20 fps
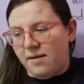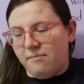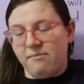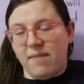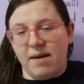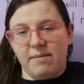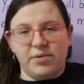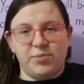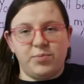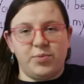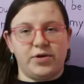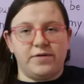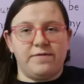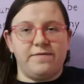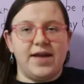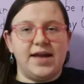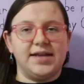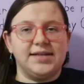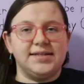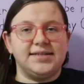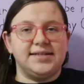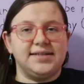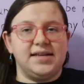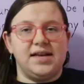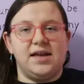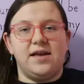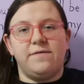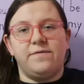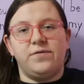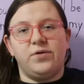Mammoth Book of
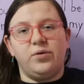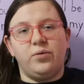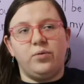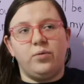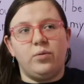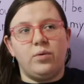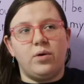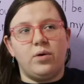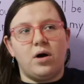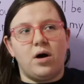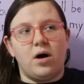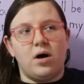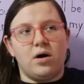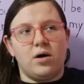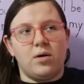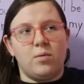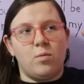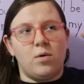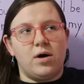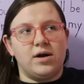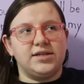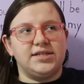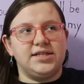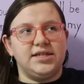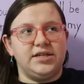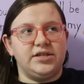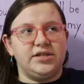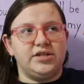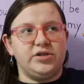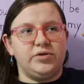Fantasy if you are
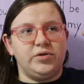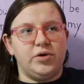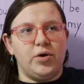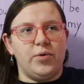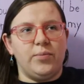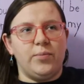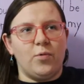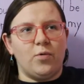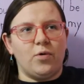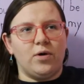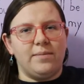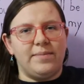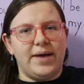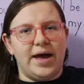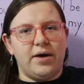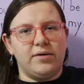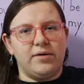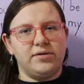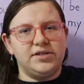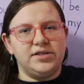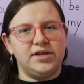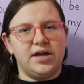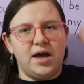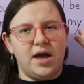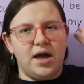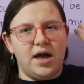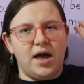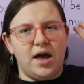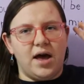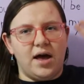wanting to know more about
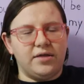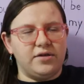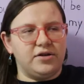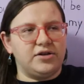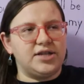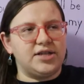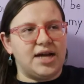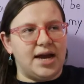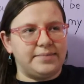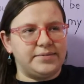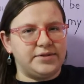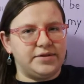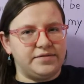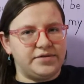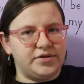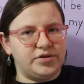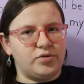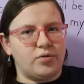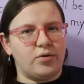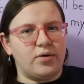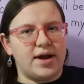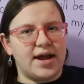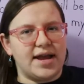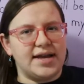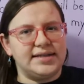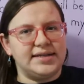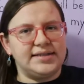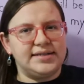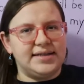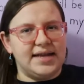other types of
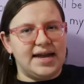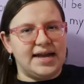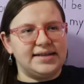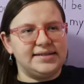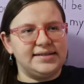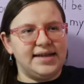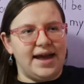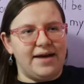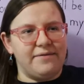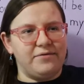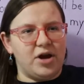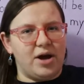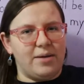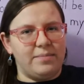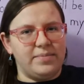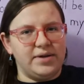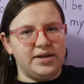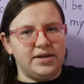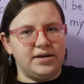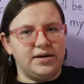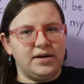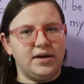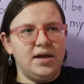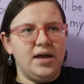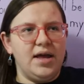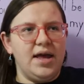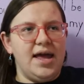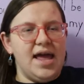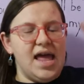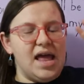stories that have not been
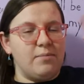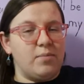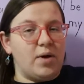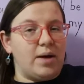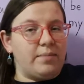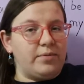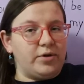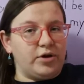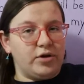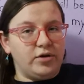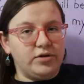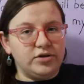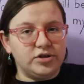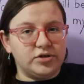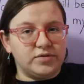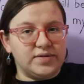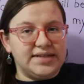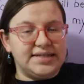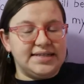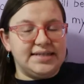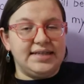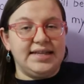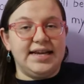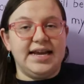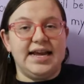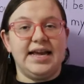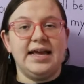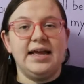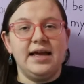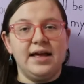in popular culture
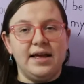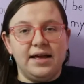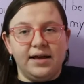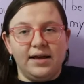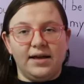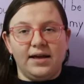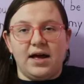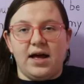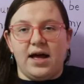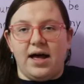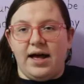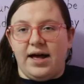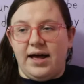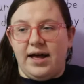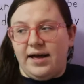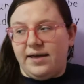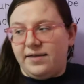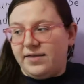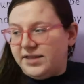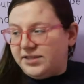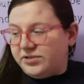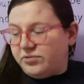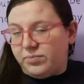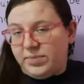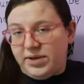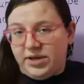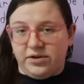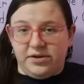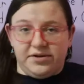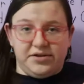recently. Uh, this would
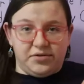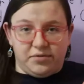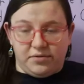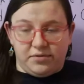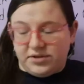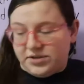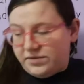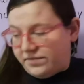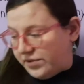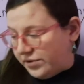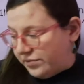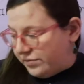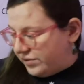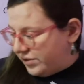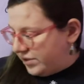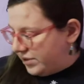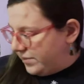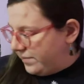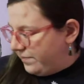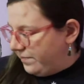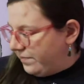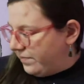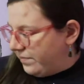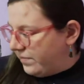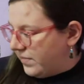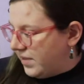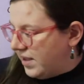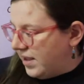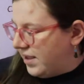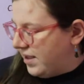be a good source of those.
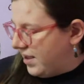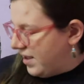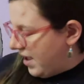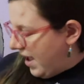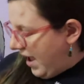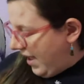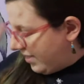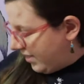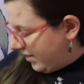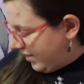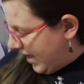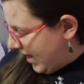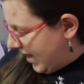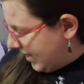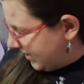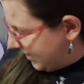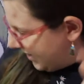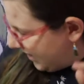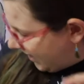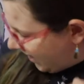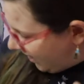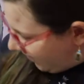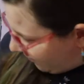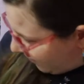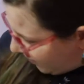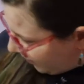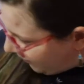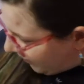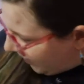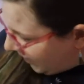And the last thing that I've
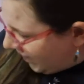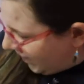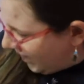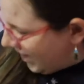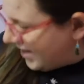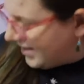been reading,